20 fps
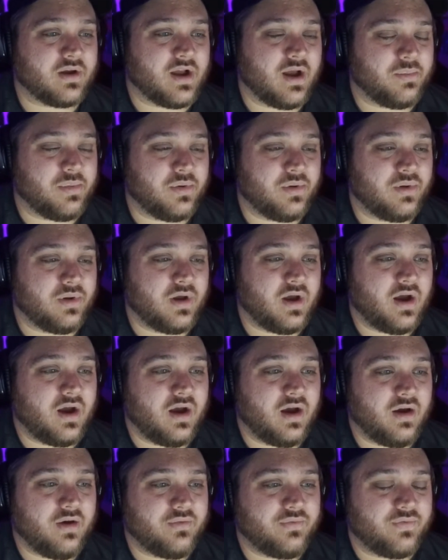couple
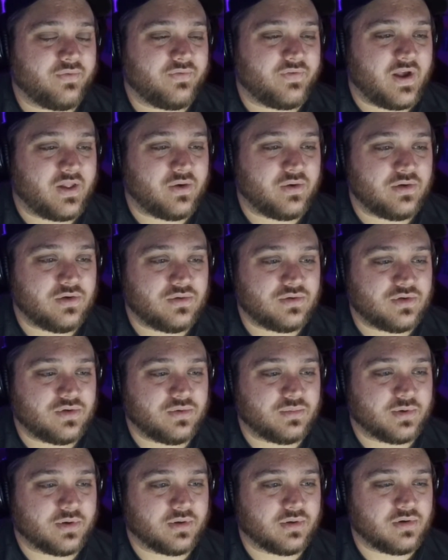of fellow
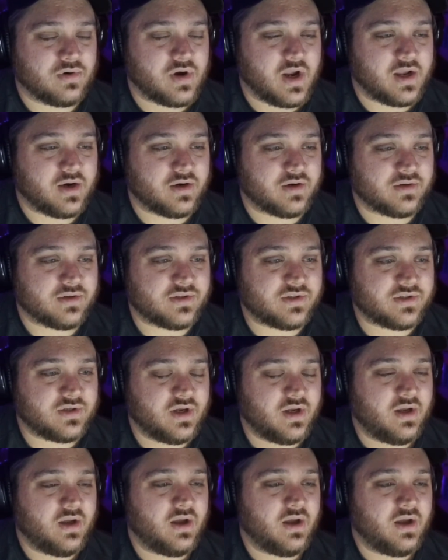YouTuber creators.